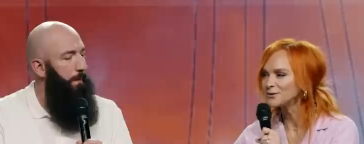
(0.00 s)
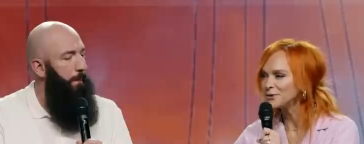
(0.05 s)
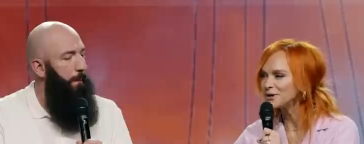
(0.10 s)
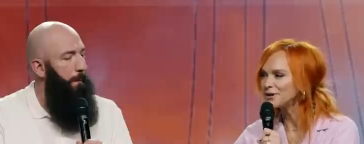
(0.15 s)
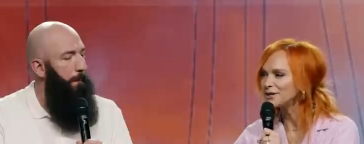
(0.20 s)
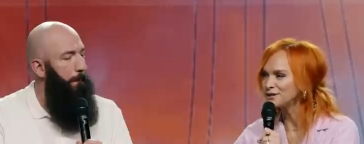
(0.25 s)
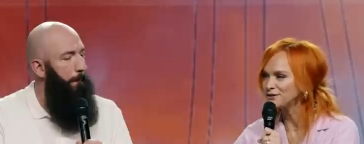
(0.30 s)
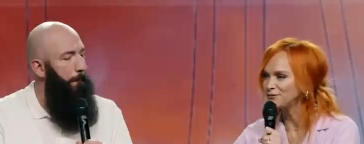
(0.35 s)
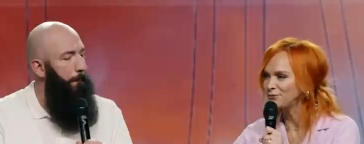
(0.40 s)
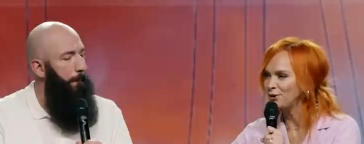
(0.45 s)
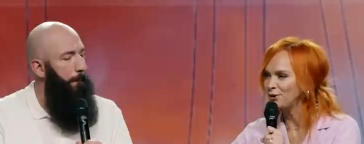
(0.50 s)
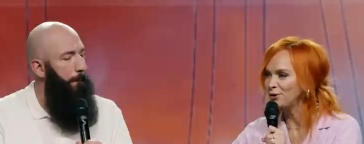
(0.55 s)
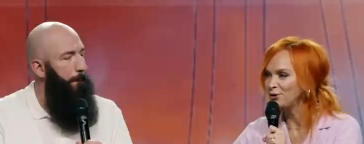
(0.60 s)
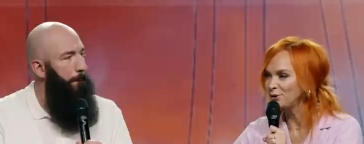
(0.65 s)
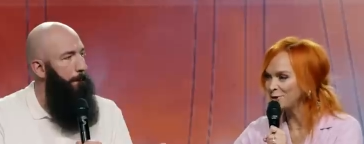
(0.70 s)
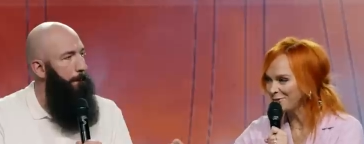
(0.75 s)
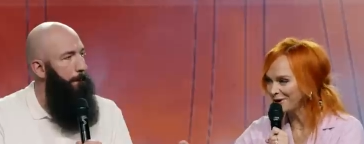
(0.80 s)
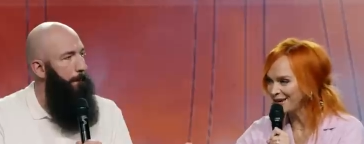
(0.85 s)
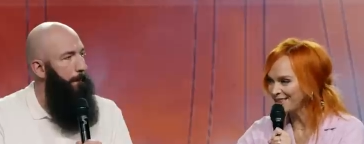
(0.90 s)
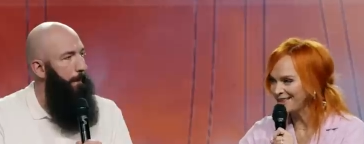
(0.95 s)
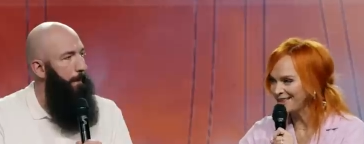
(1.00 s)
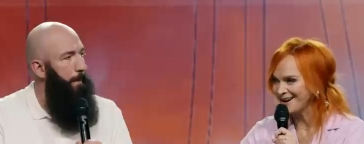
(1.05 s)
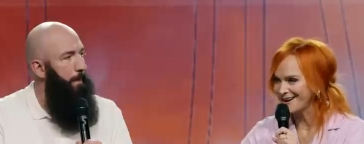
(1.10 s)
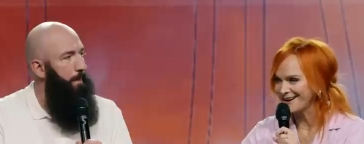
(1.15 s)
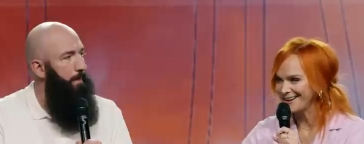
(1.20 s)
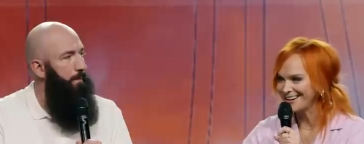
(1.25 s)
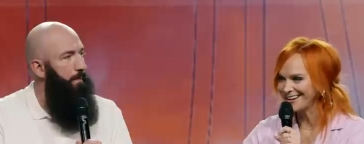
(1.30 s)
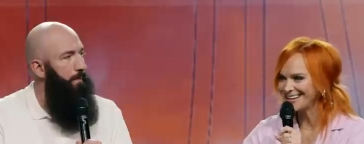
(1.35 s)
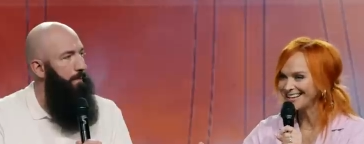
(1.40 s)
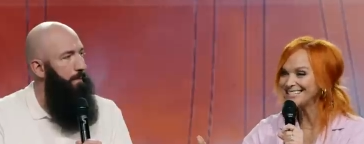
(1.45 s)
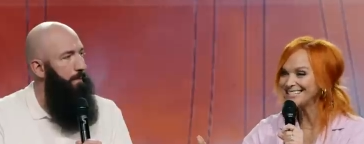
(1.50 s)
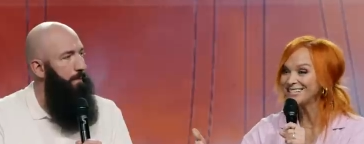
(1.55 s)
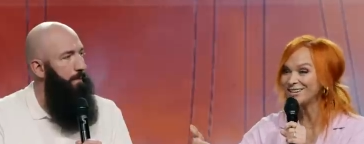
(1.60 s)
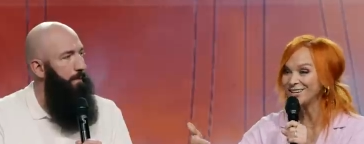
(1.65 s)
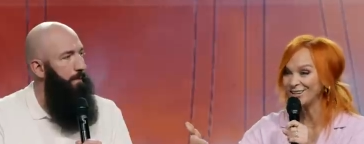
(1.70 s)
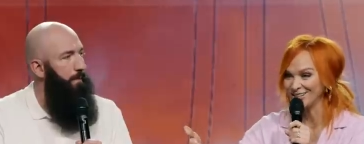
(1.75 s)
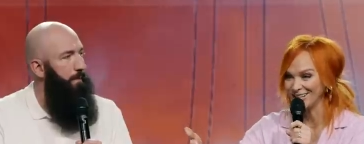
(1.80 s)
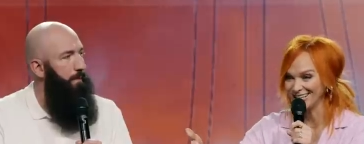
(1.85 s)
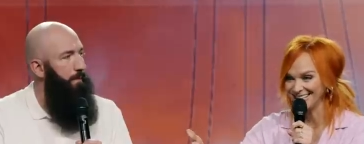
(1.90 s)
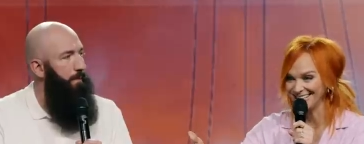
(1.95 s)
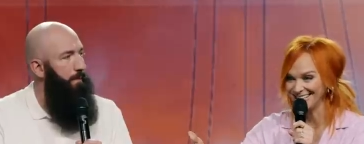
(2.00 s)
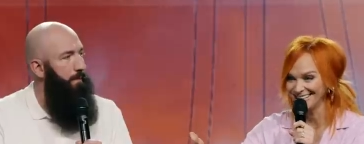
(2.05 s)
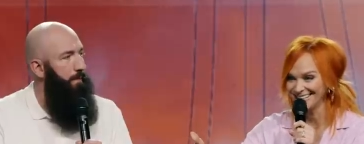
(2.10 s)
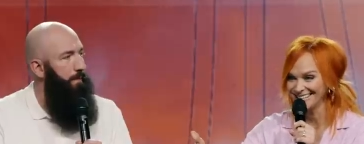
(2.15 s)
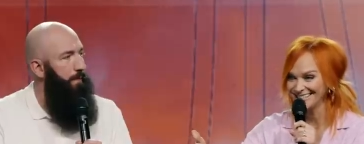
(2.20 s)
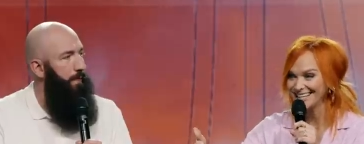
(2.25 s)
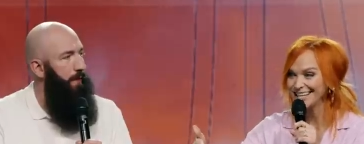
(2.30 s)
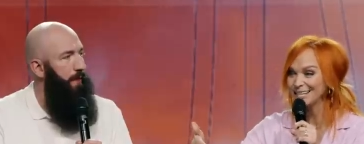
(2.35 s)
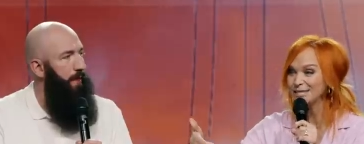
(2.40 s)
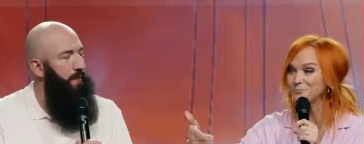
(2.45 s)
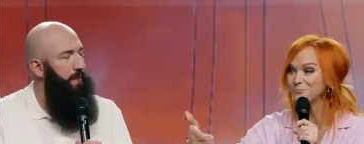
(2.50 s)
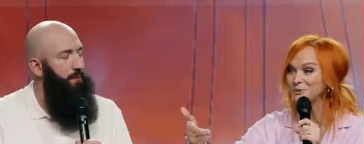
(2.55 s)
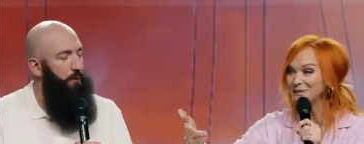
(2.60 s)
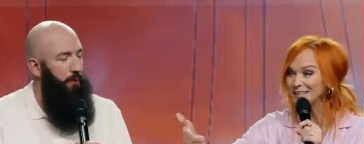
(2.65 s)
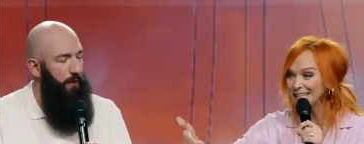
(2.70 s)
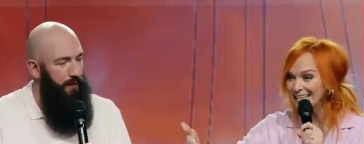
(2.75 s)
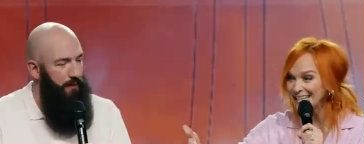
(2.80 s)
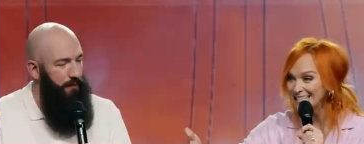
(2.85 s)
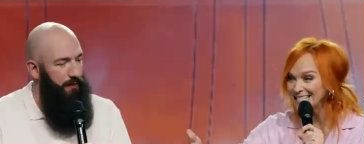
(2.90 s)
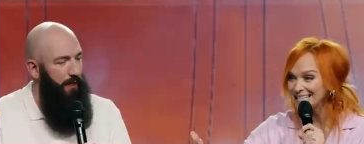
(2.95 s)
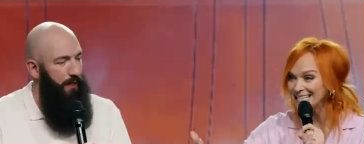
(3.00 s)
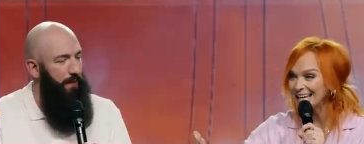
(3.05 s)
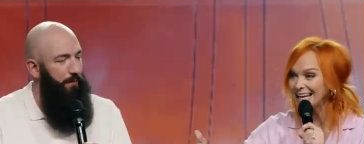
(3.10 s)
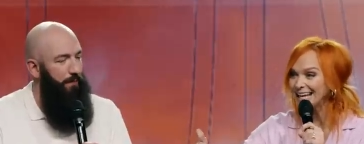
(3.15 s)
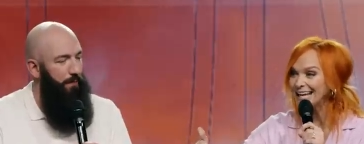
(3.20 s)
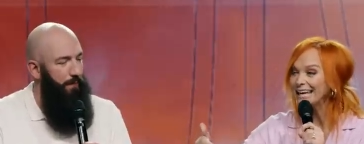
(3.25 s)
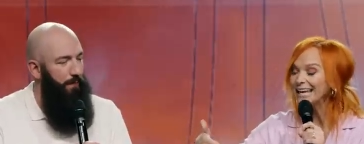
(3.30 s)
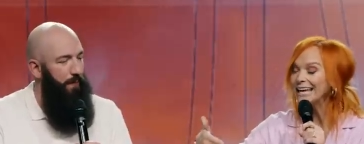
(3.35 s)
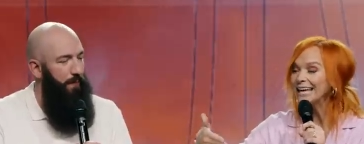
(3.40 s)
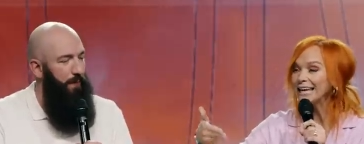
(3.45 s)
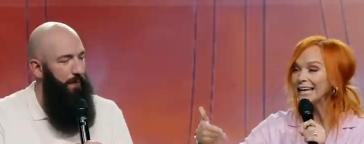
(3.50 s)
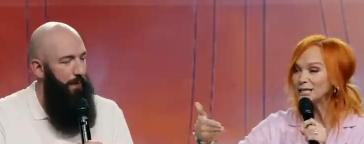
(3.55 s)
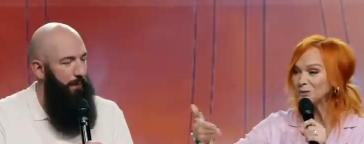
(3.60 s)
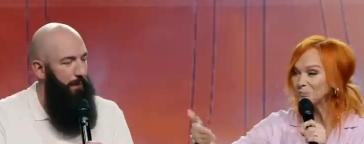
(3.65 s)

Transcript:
Speaker 1: will is for you, look right there. It's good, it's pleasing, pleasing. it's